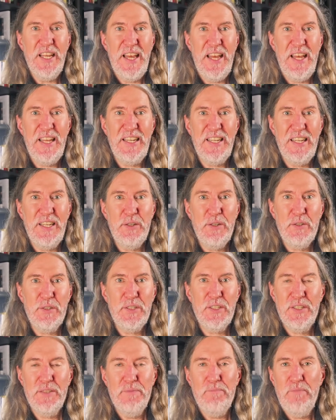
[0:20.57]
and it
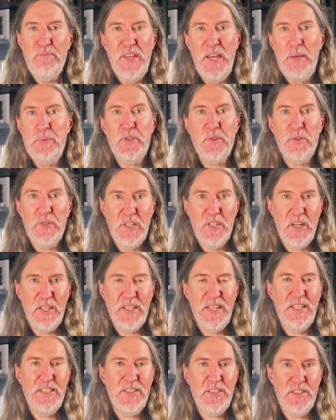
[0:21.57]
was absolutely
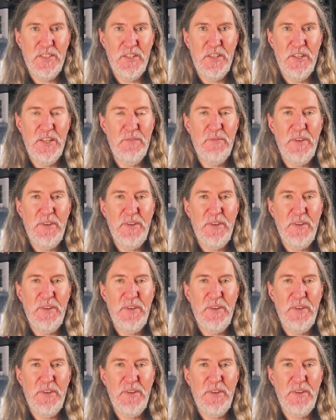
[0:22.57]
not necessary.